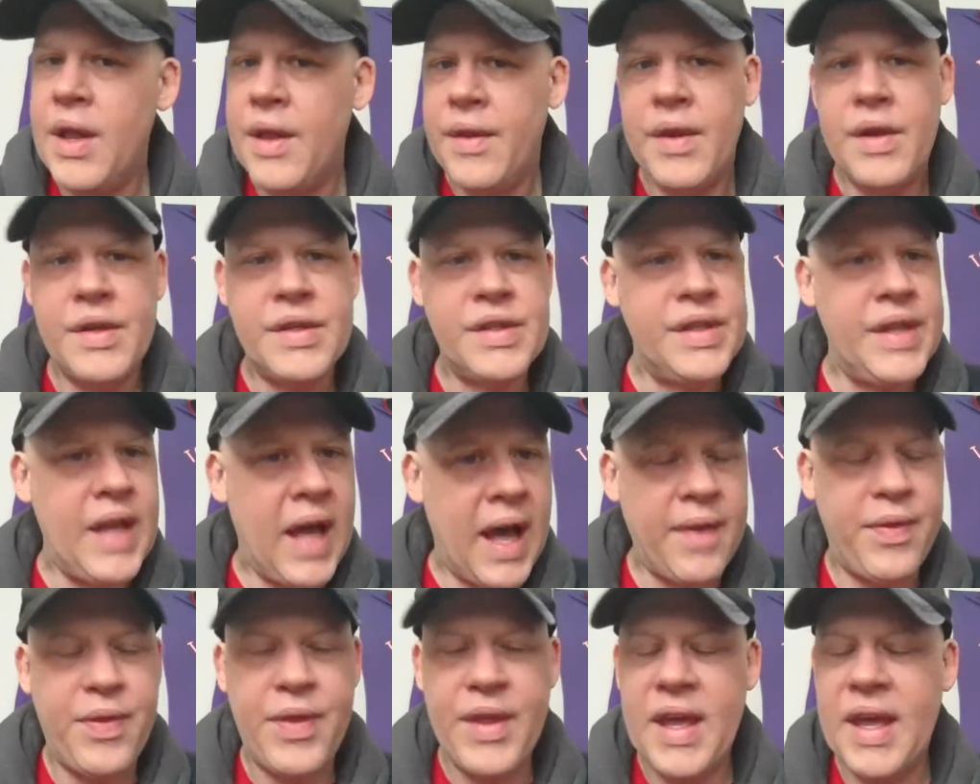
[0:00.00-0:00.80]
There's
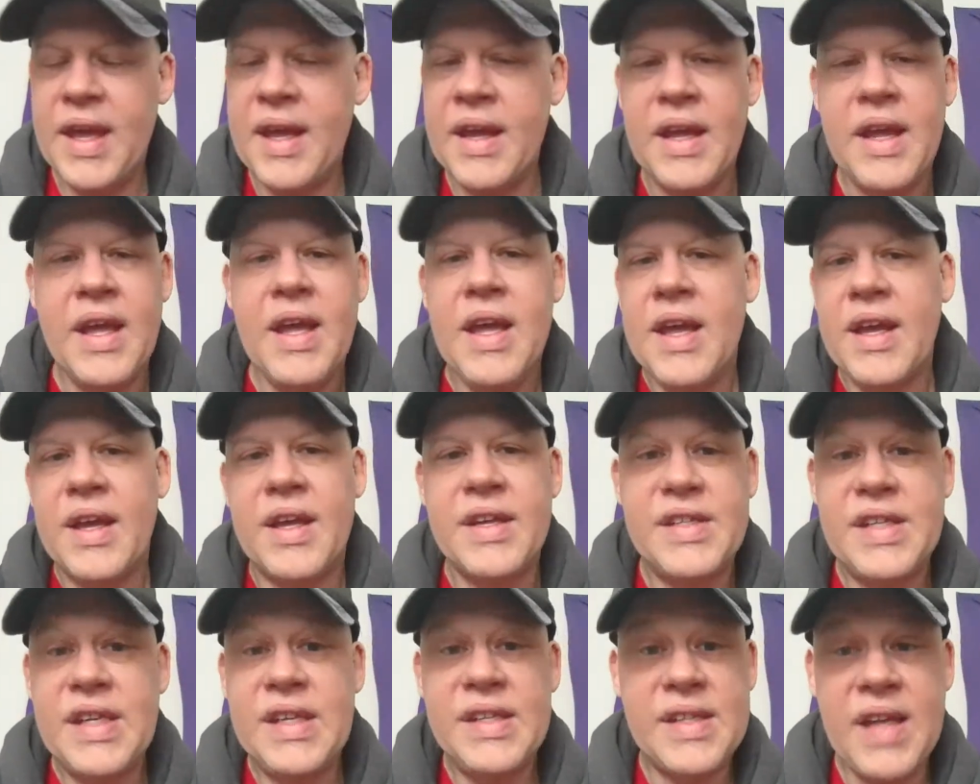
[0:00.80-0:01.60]
nothing
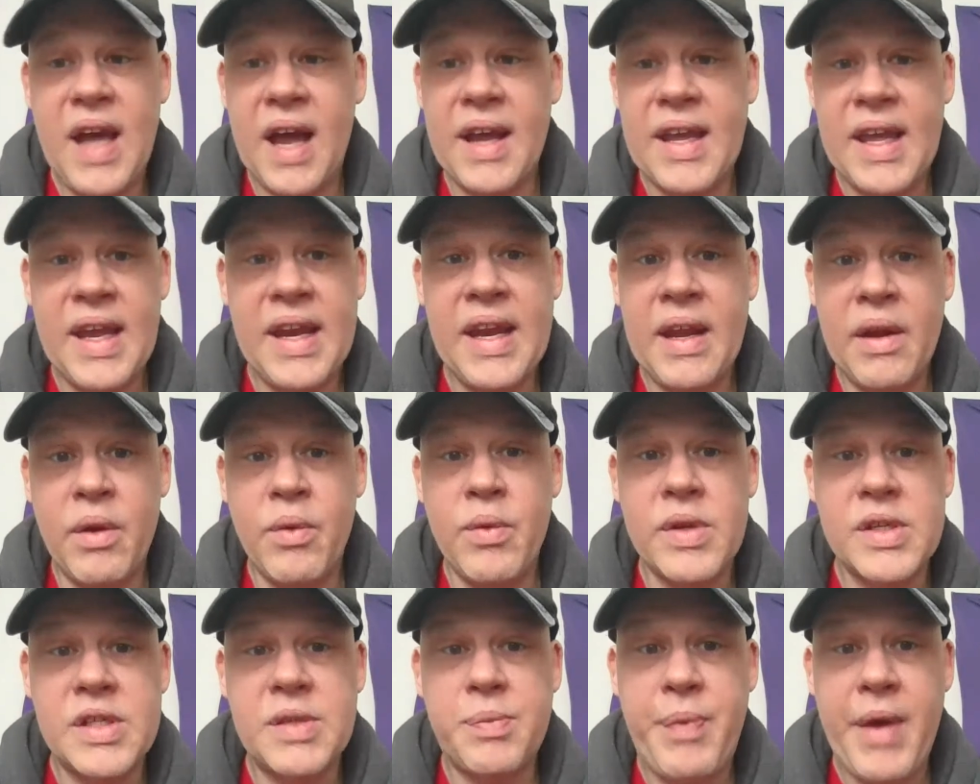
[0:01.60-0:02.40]
because he's not getting in
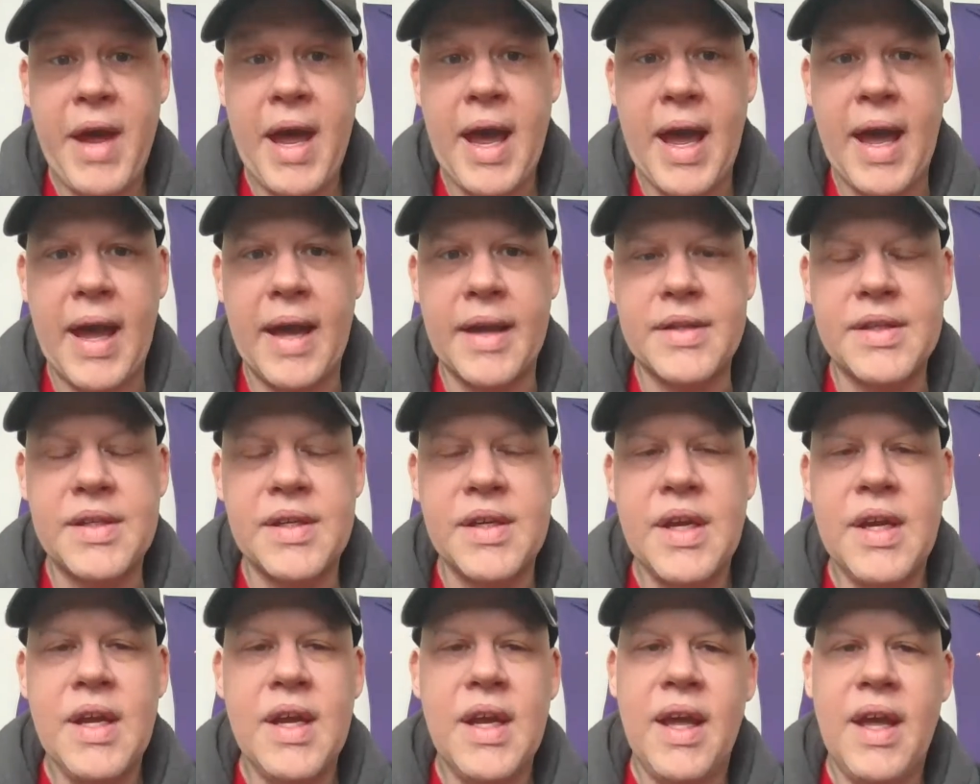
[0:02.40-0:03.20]
respect.
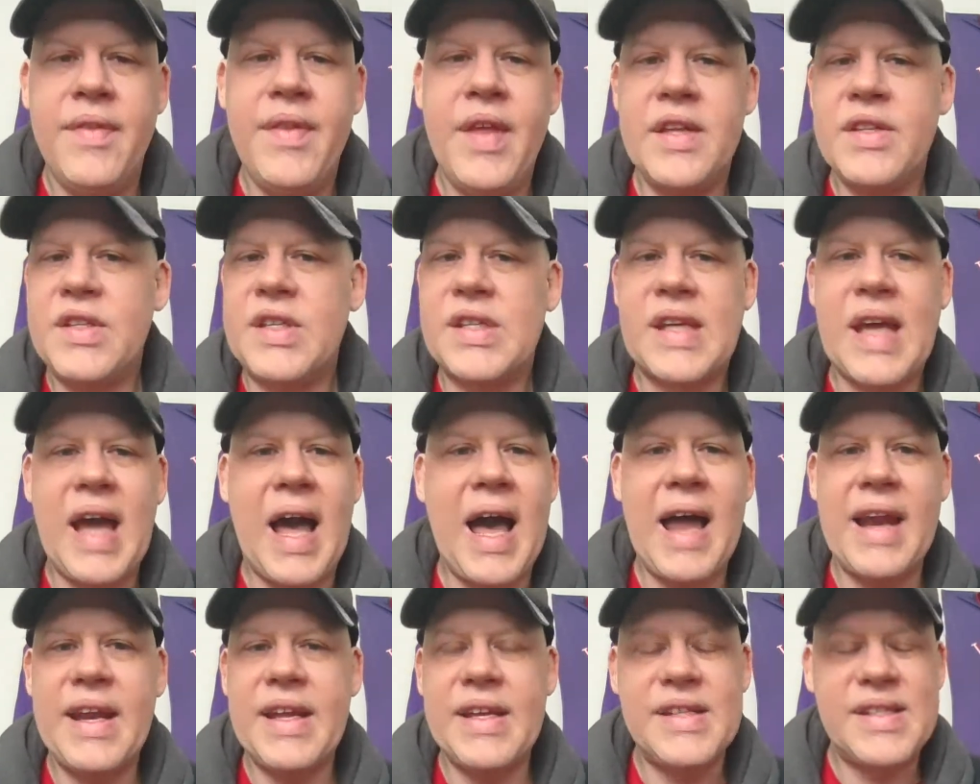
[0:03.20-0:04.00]
And then
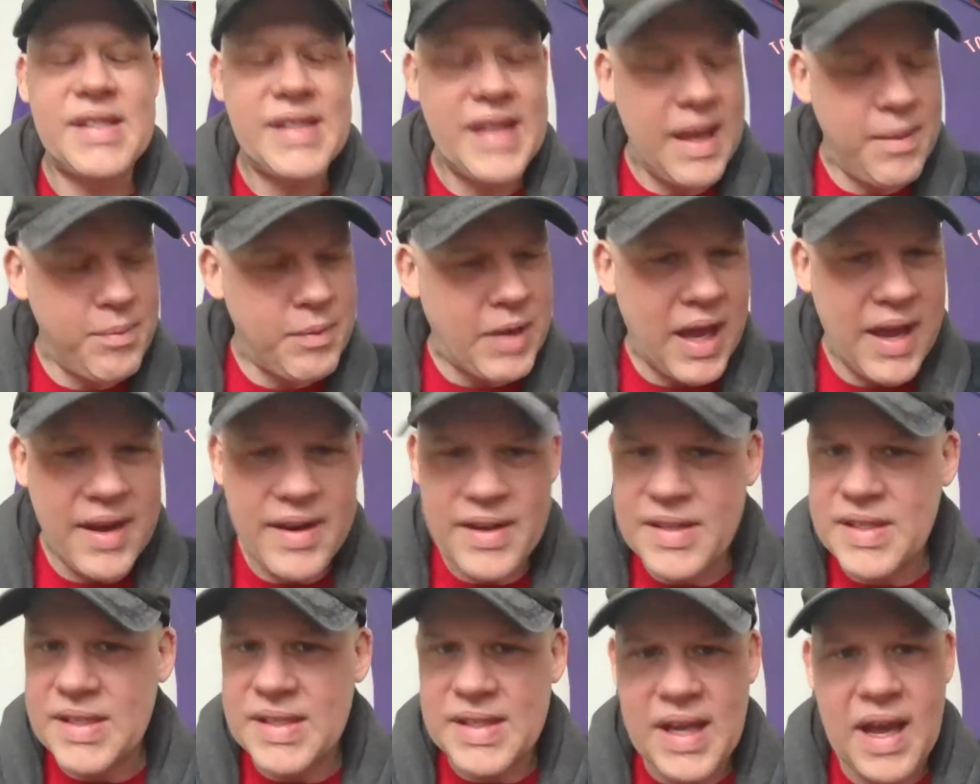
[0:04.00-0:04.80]
Scottie, same
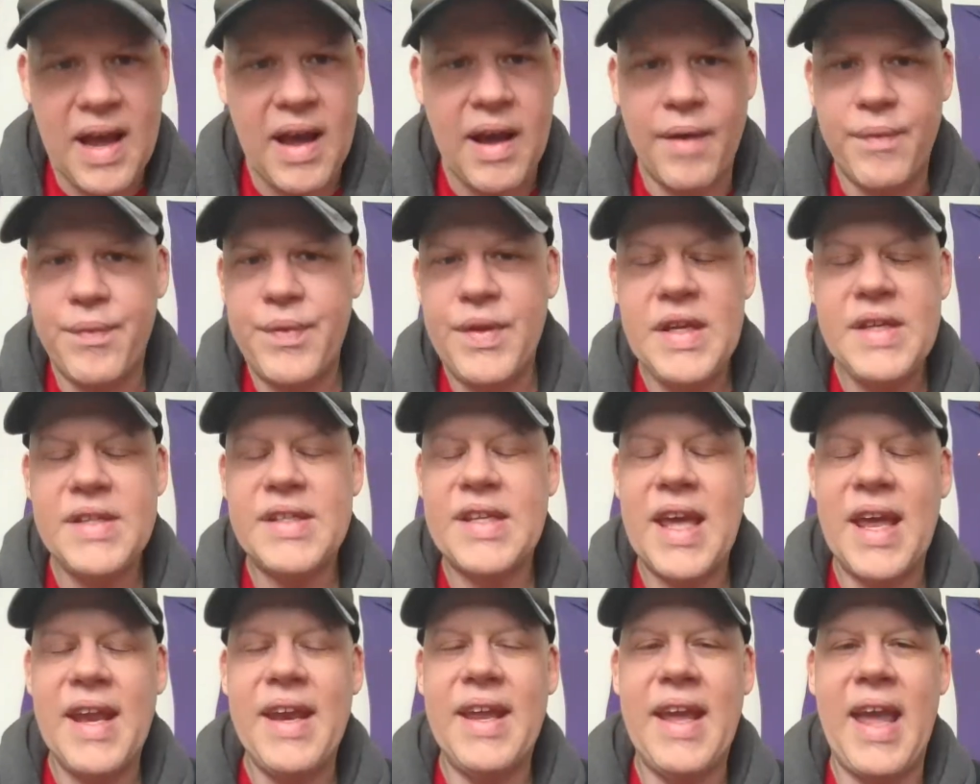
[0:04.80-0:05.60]
kind of stuff. He's
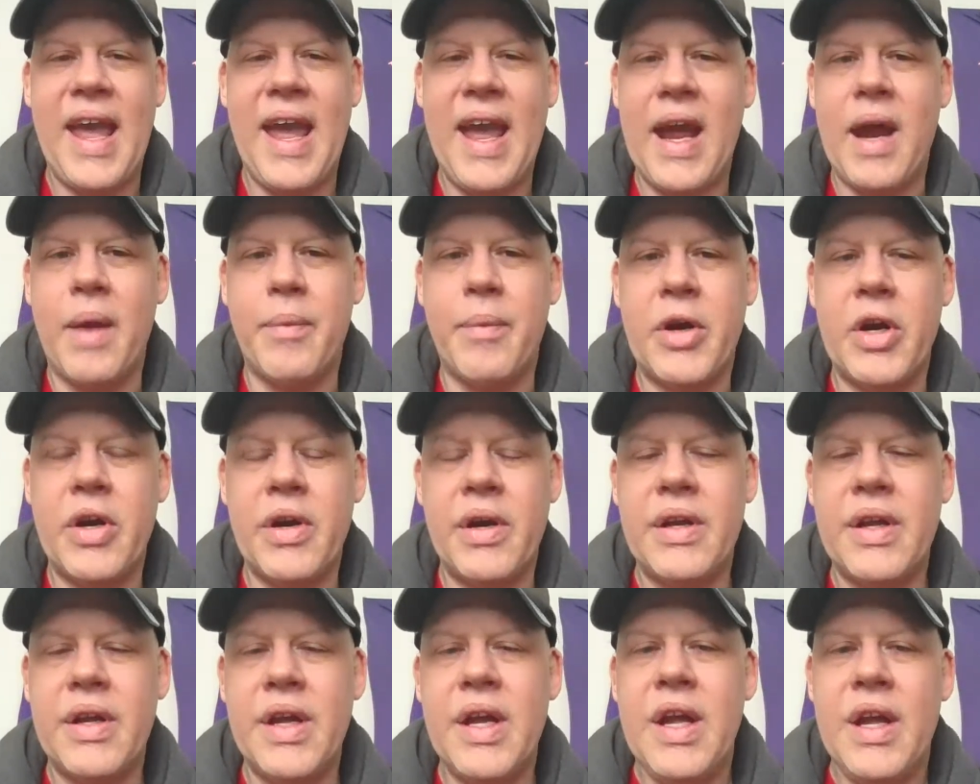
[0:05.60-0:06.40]
getting
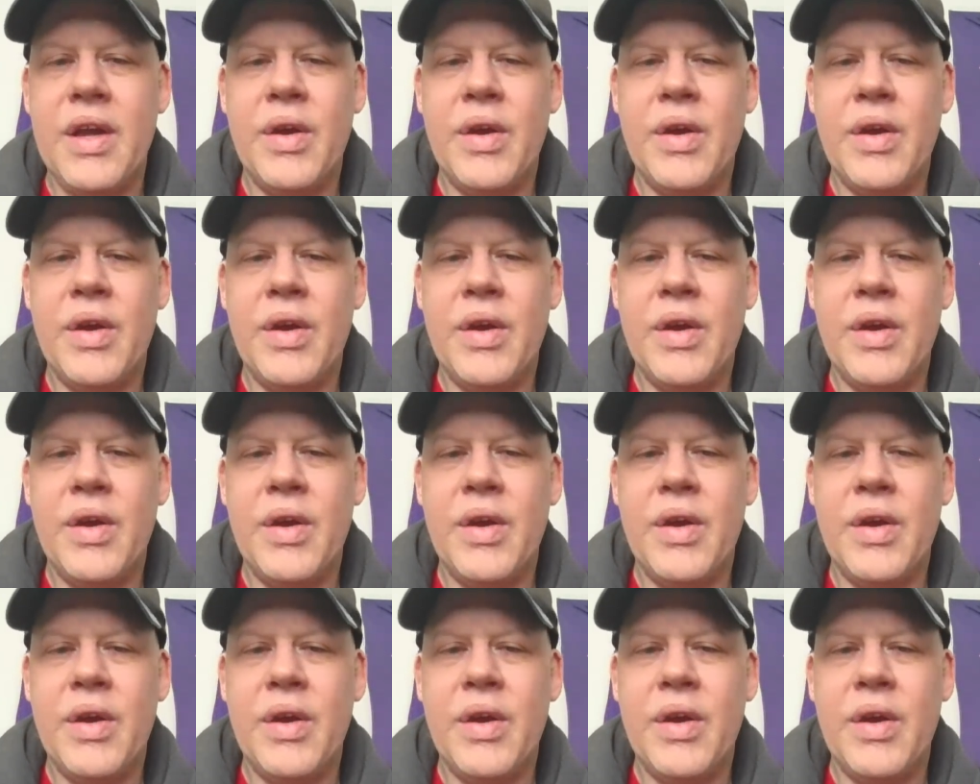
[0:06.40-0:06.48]
hammered.